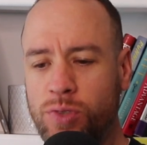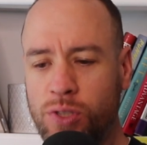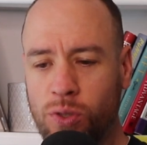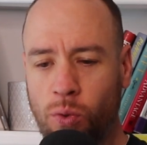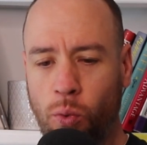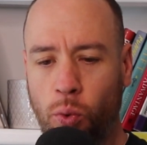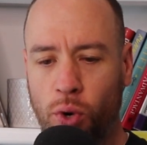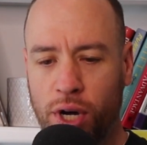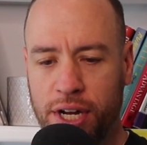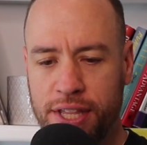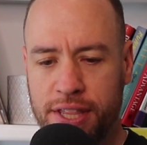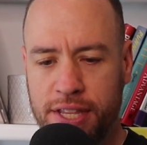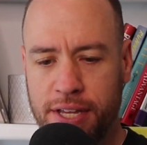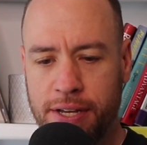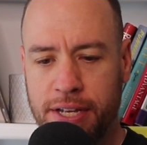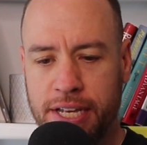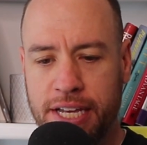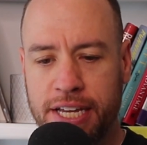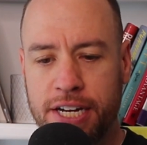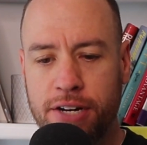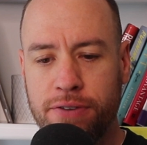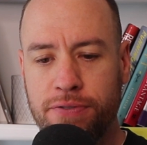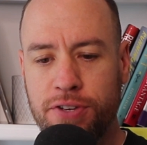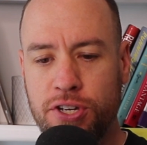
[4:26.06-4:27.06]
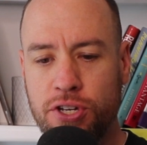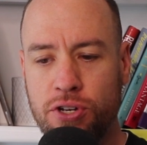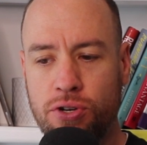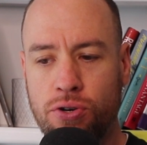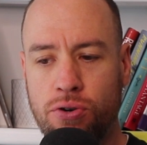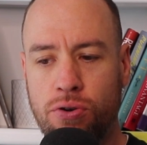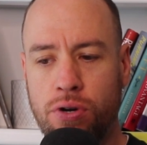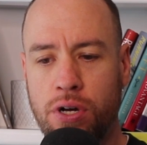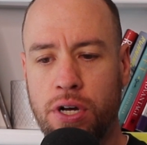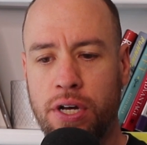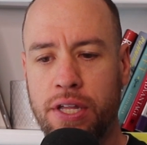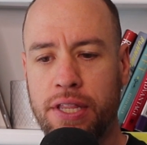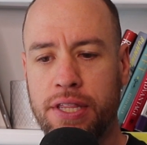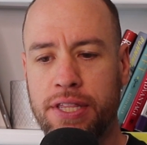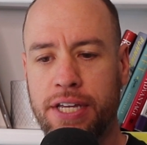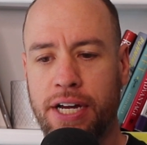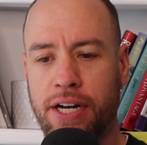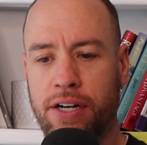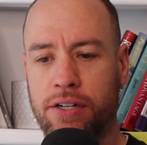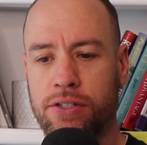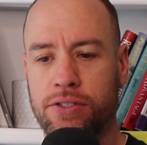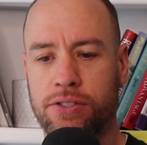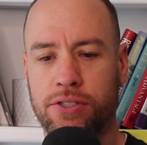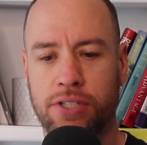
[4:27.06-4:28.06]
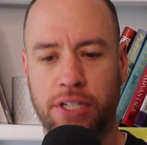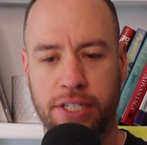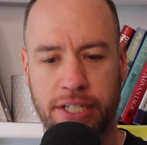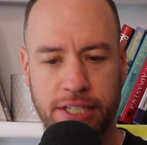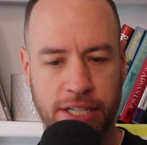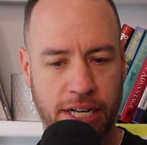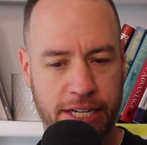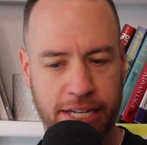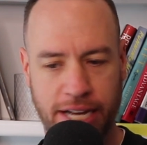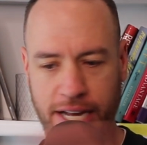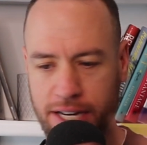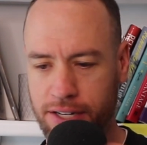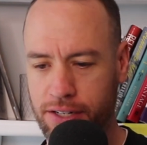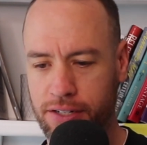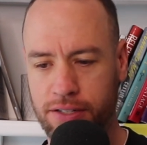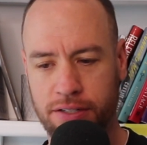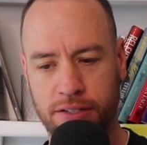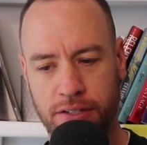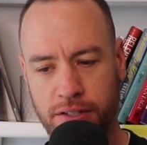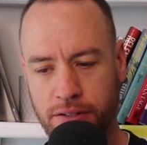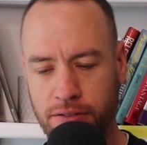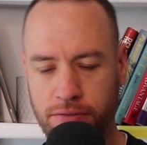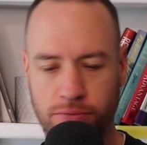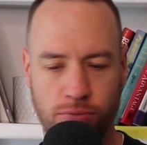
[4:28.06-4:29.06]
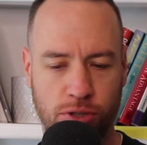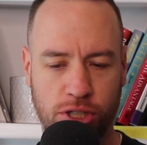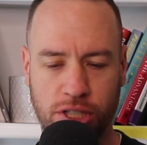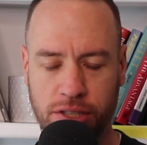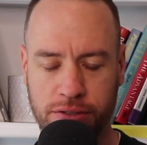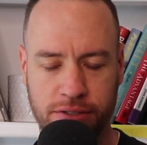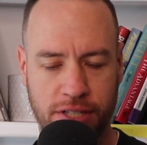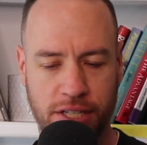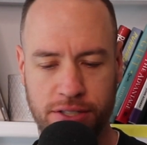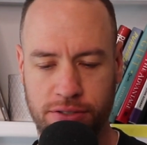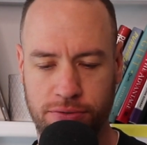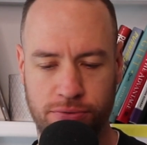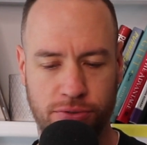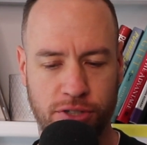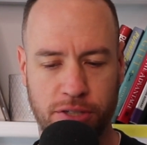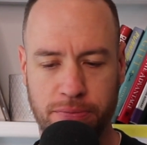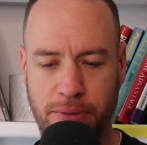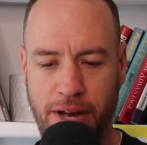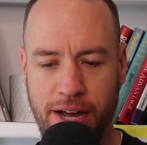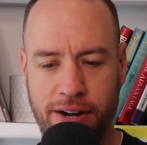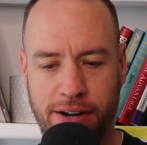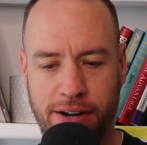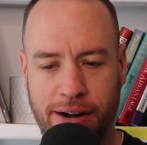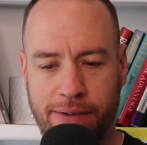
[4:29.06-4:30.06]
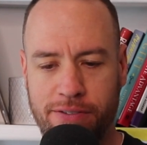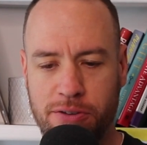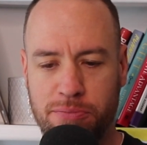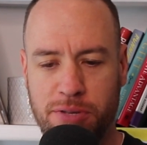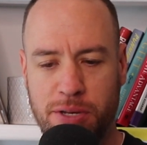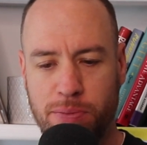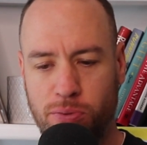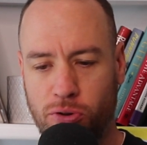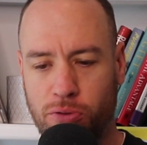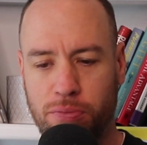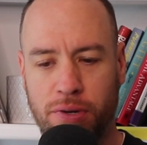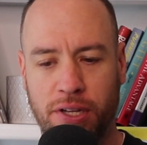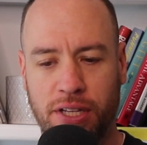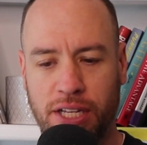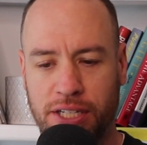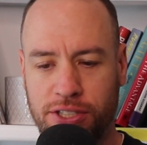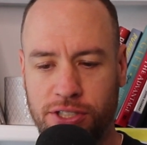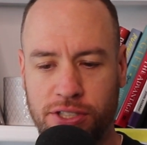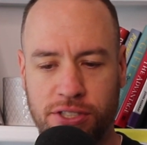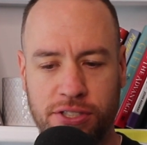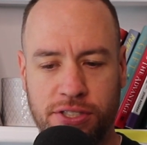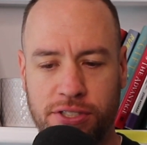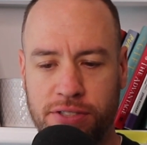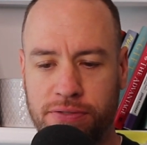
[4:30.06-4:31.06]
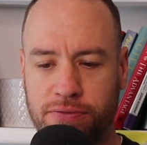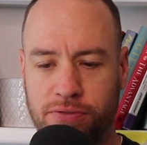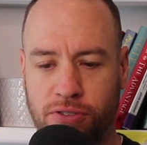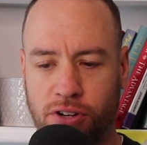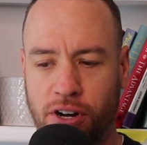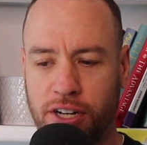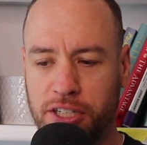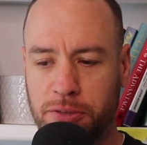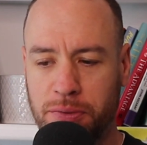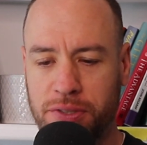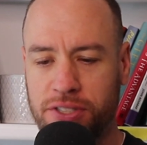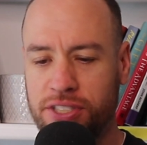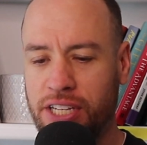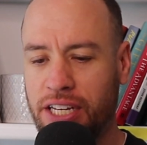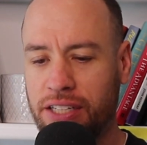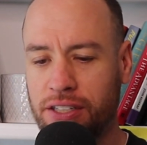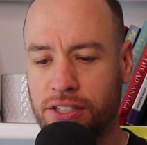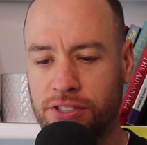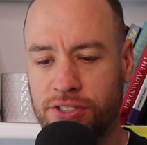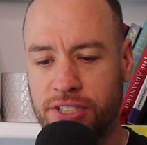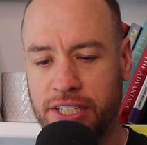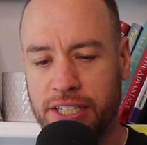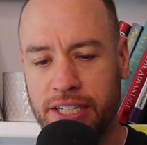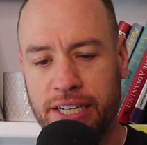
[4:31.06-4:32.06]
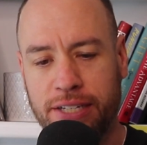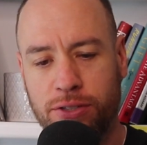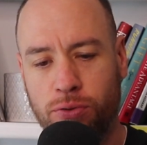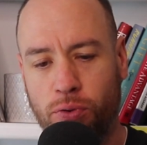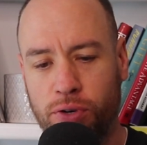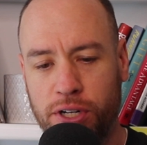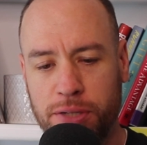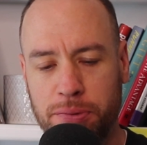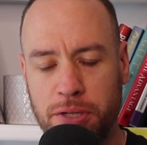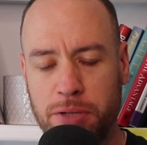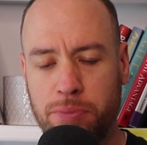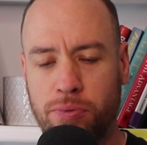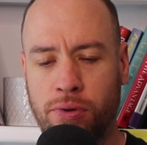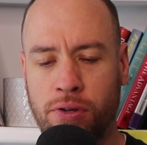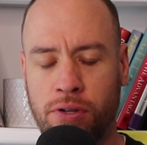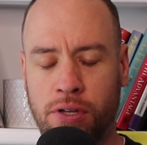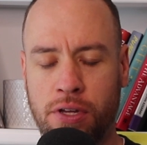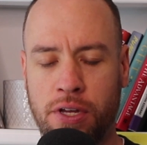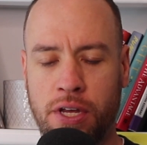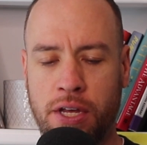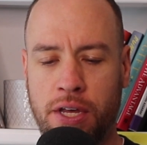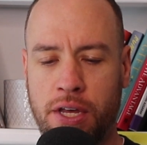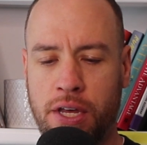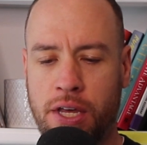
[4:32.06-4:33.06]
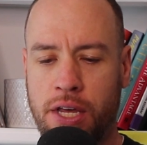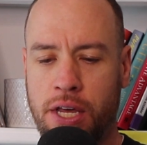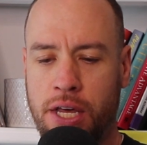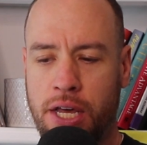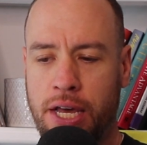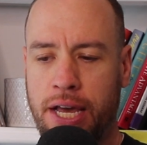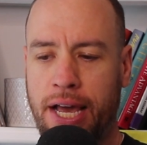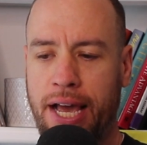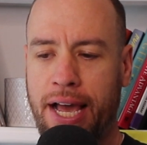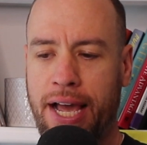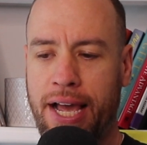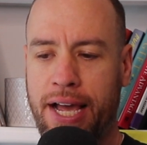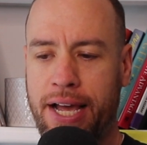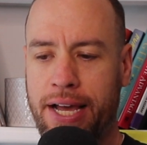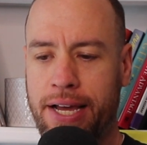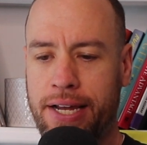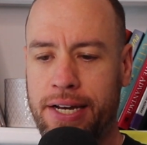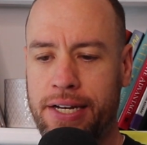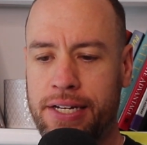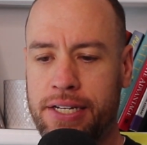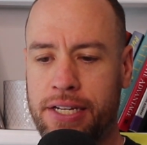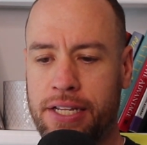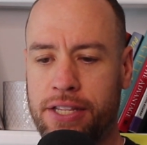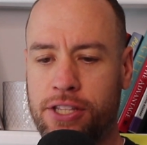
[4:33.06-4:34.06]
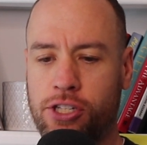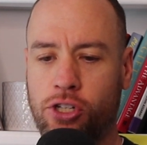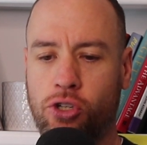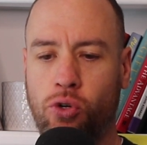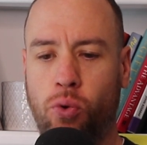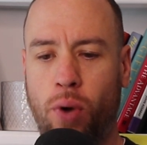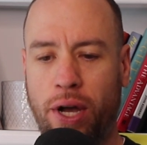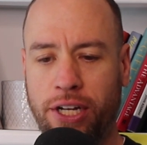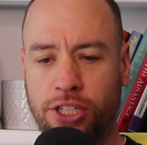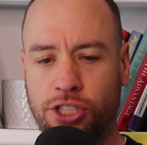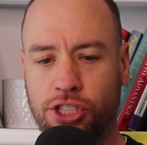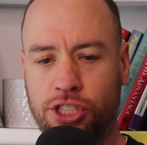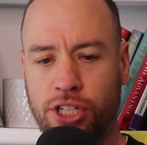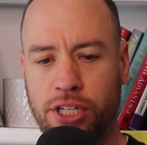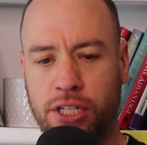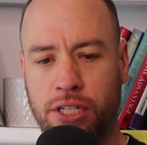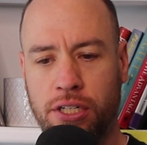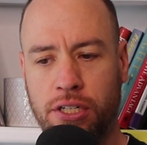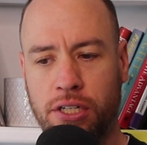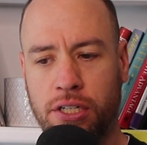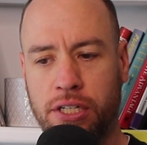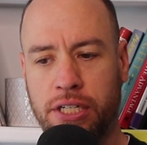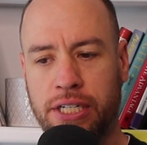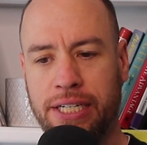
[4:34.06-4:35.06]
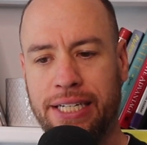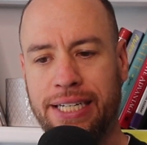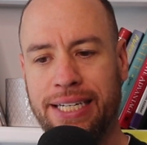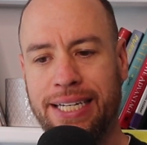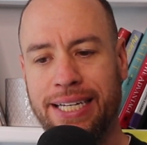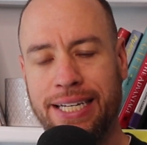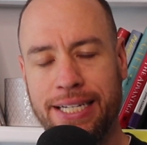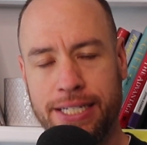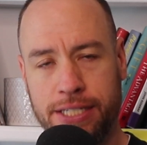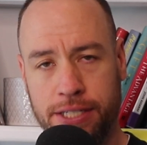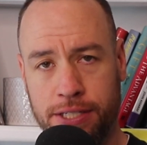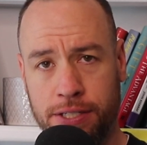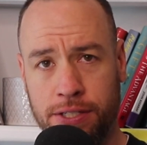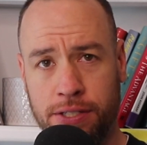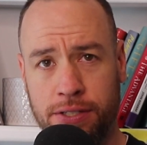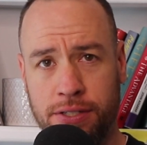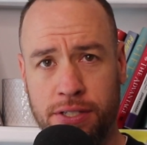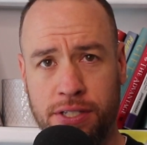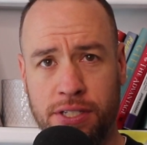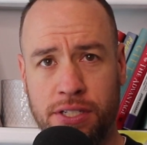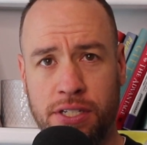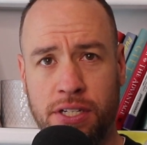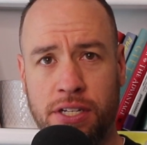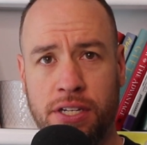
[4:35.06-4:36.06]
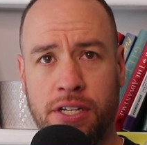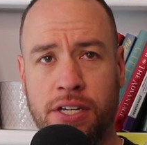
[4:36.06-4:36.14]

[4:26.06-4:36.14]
We're in the interview. There's, again, it doesn't really matter how many people, but let's just, for argument's sake, let's say 20 people. And the question is,